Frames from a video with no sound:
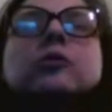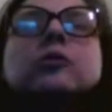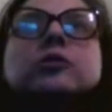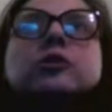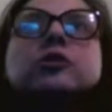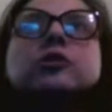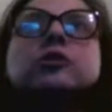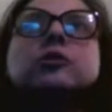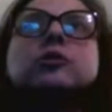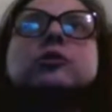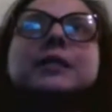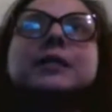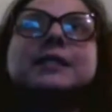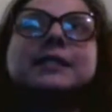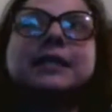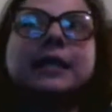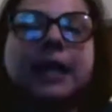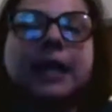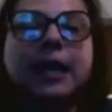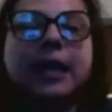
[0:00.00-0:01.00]
closer to
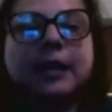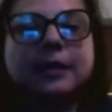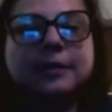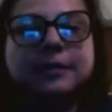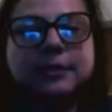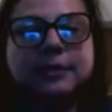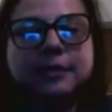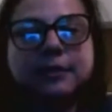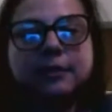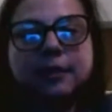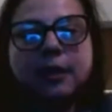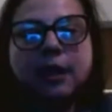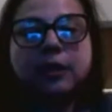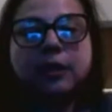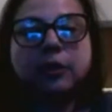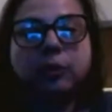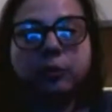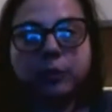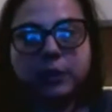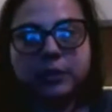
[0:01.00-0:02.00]
what it's going to ask
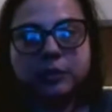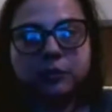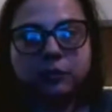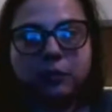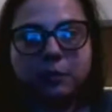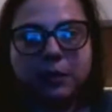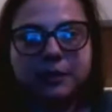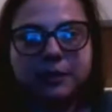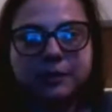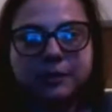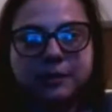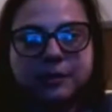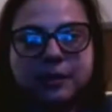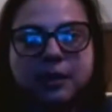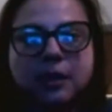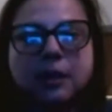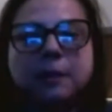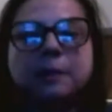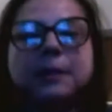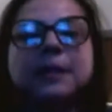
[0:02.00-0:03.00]
on the quiz from
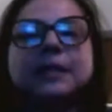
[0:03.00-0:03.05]
us.